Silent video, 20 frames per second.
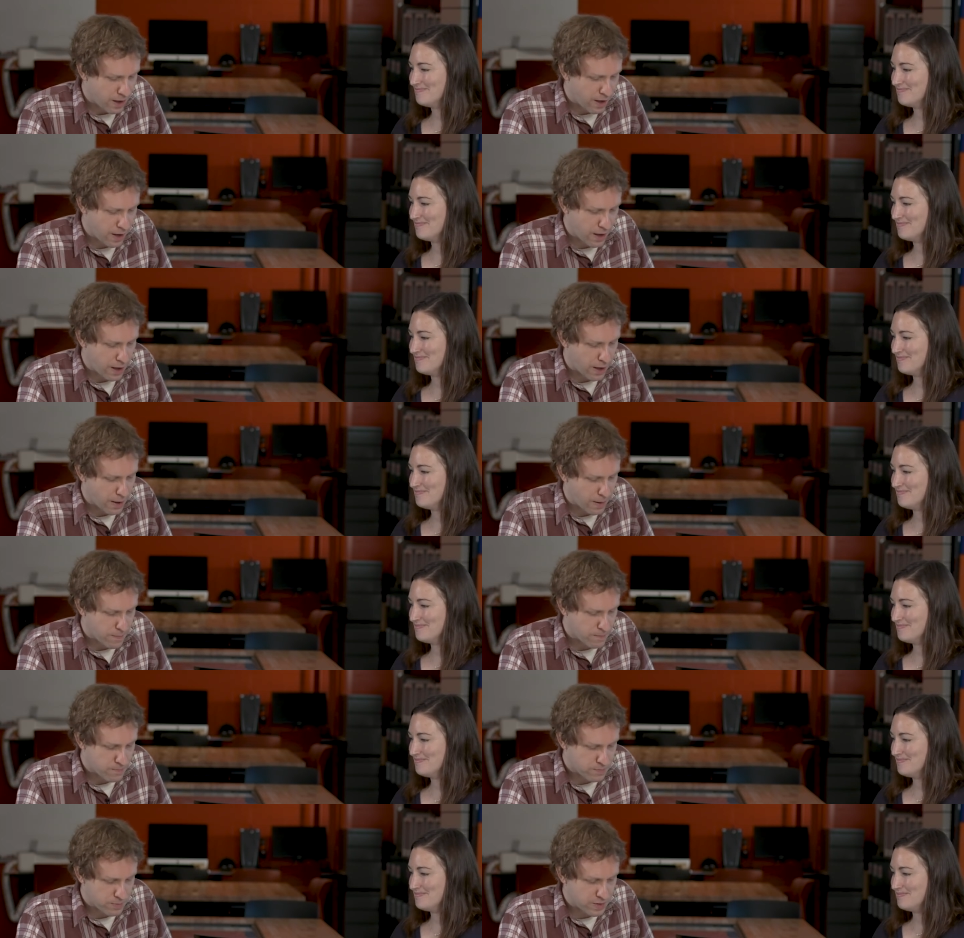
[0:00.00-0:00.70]

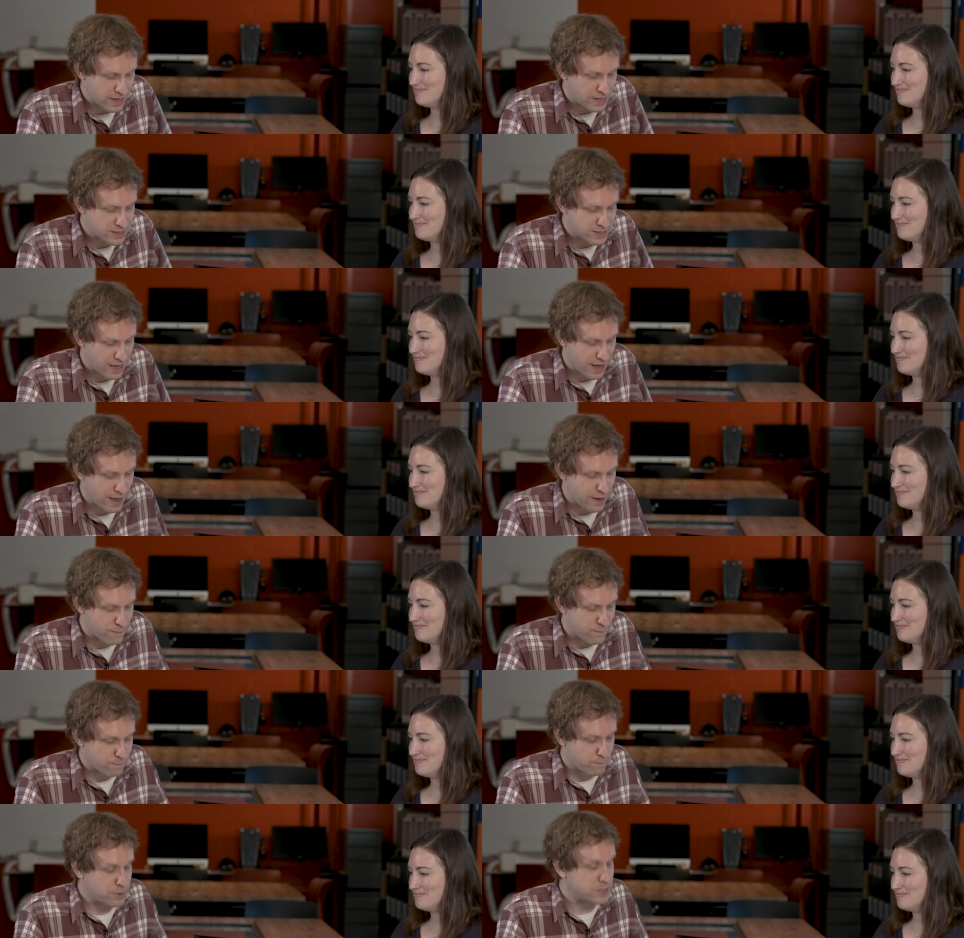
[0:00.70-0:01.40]
Speaker 1: um, is
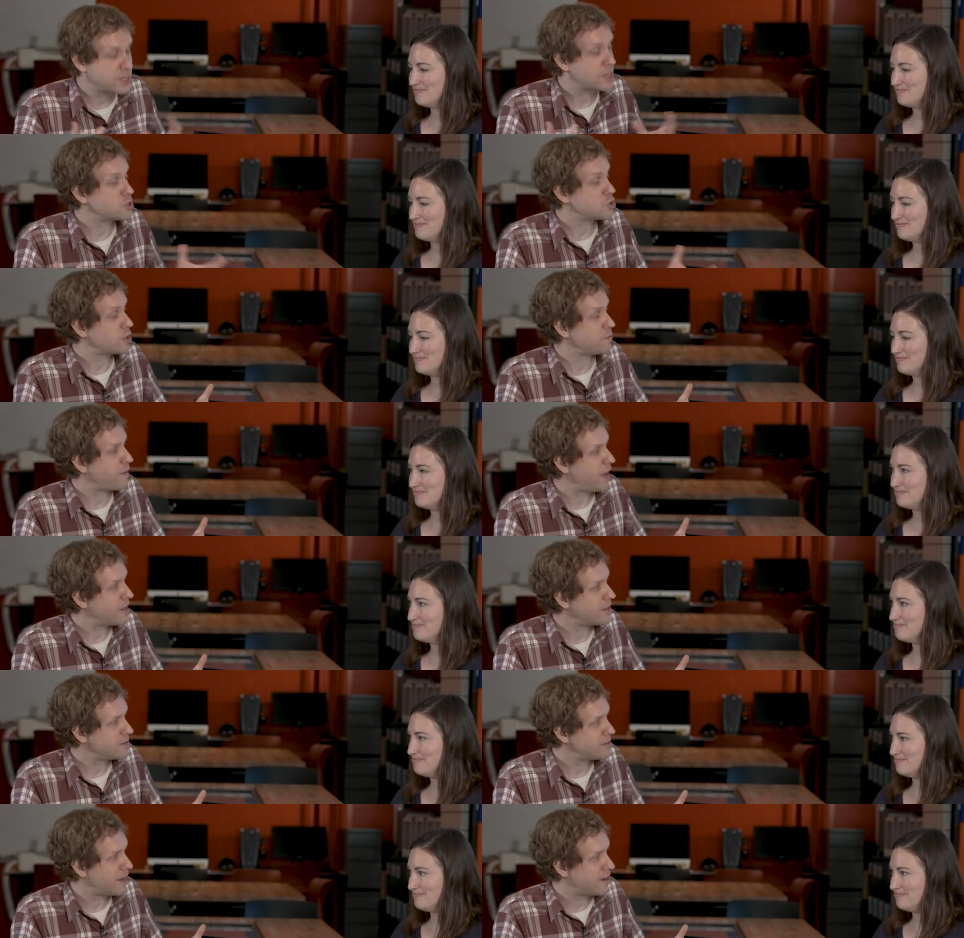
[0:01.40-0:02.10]
a potentially
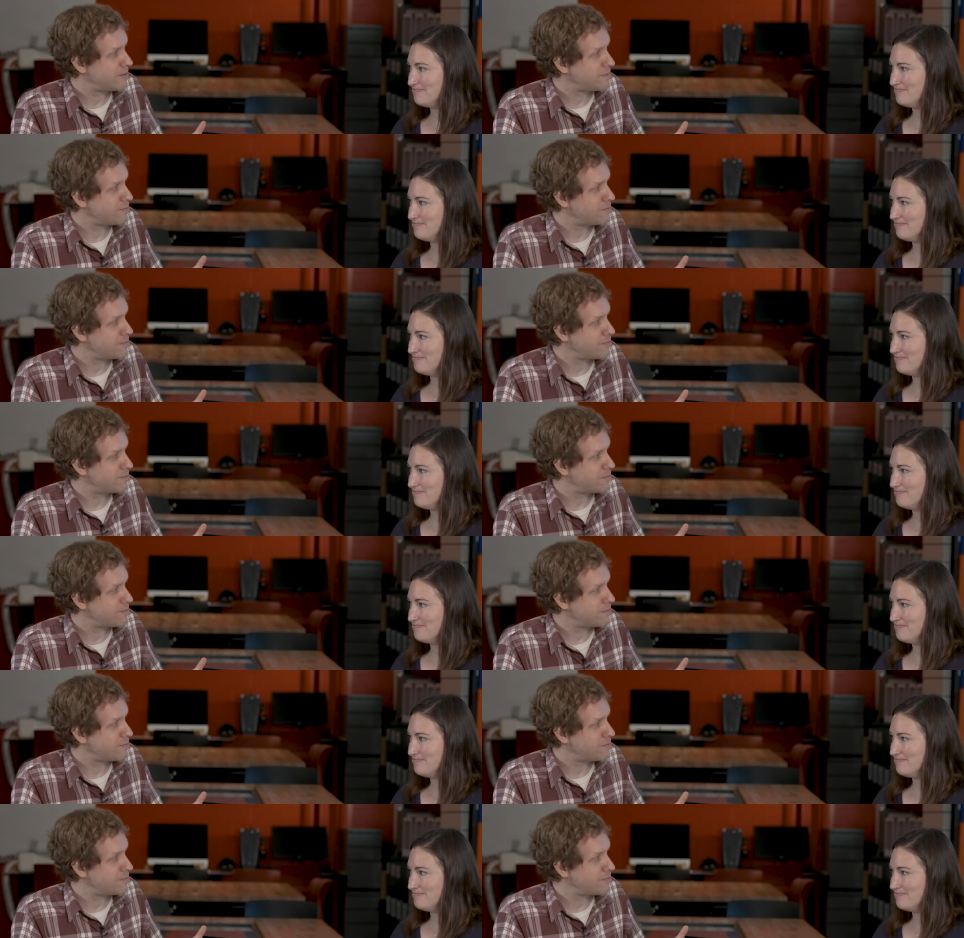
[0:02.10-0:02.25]
valid